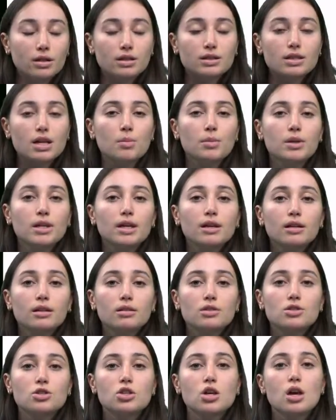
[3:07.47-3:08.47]
exam in
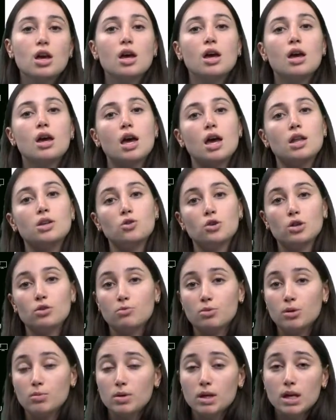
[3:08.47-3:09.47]
English, and you
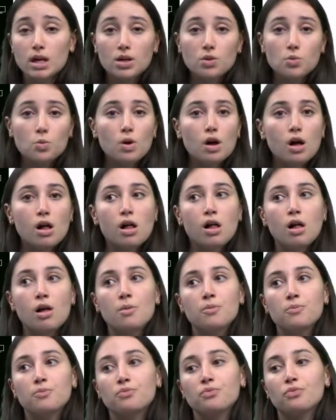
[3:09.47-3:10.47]
have prepared well,